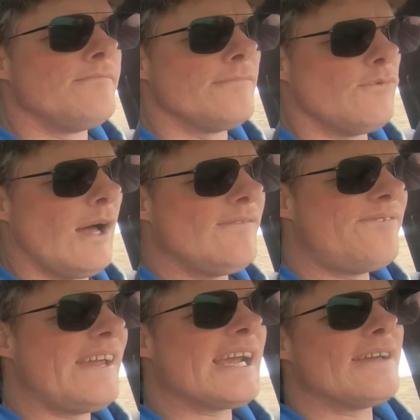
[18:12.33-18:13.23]
One
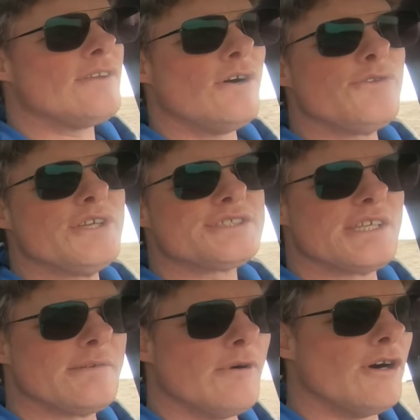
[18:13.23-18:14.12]
thing I noticed
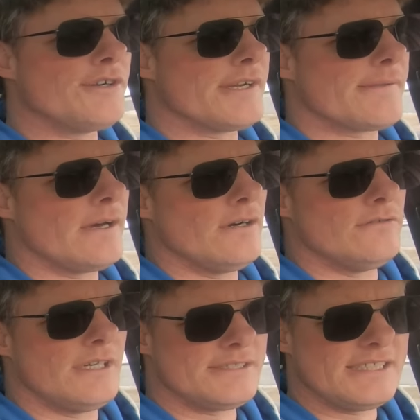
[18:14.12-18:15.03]
in the morning though,
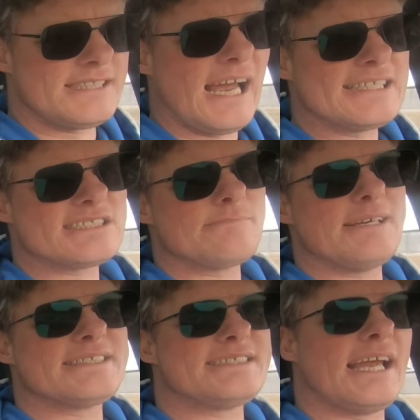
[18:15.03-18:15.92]
and this has to be
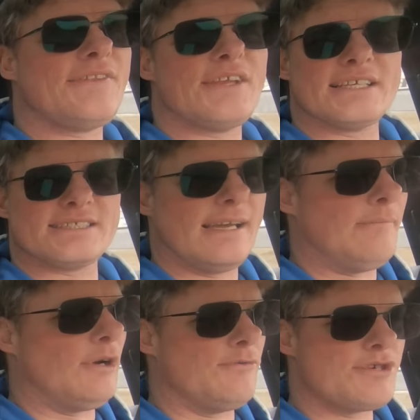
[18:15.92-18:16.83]
a setting
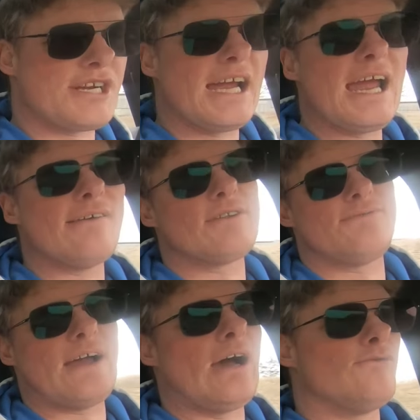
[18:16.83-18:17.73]
somewhere which I haven't
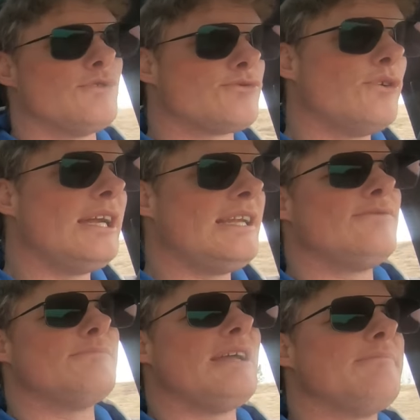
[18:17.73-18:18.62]
found, which really
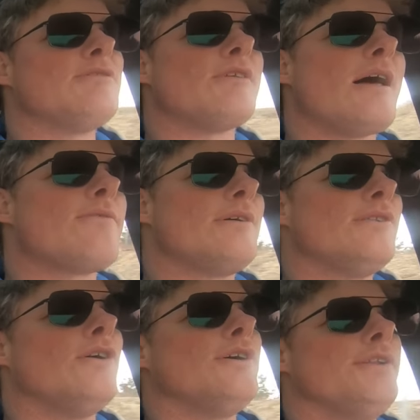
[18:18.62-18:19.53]
made me rather
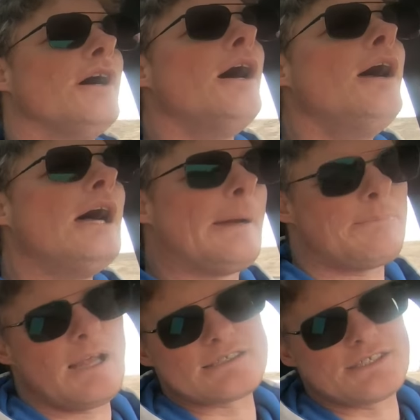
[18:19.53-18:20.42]
annoyed. I
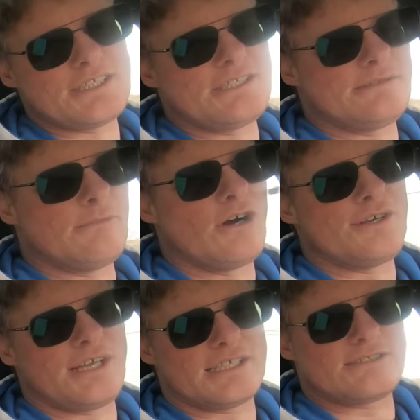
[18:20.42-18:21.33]
plugged it in in the
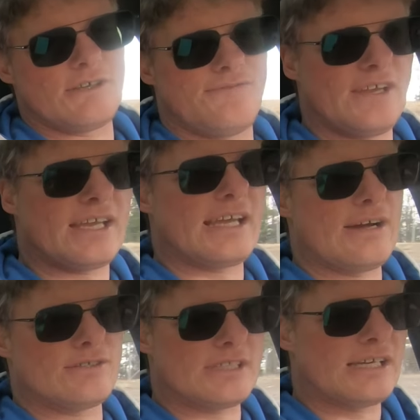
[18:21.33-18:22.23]
morning because I was thinking
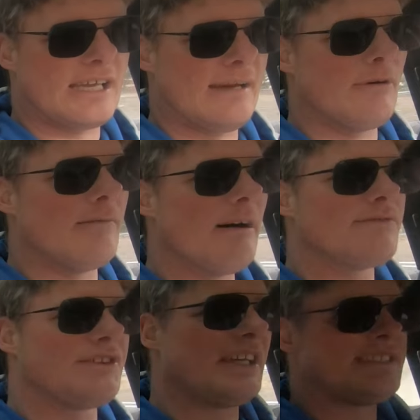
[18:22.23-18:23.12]
I was I came home
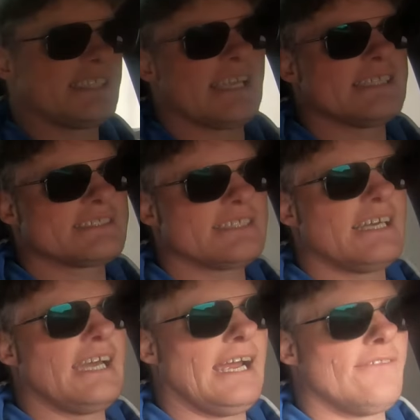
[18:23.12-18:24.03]
after testing
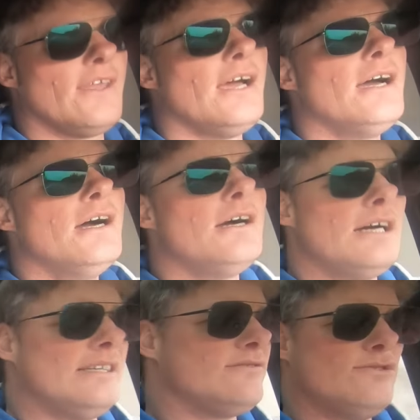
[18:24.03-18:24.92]
yesterday. And
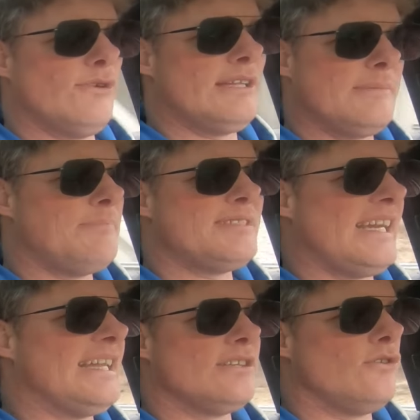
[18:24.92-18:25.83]

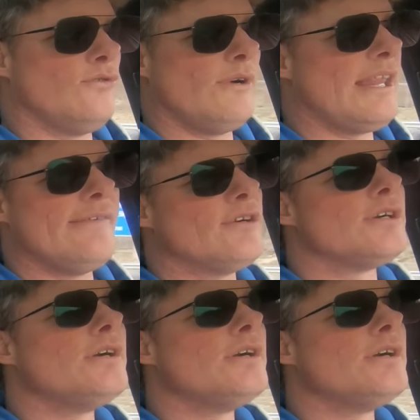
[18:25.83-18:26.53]
20% or whatever.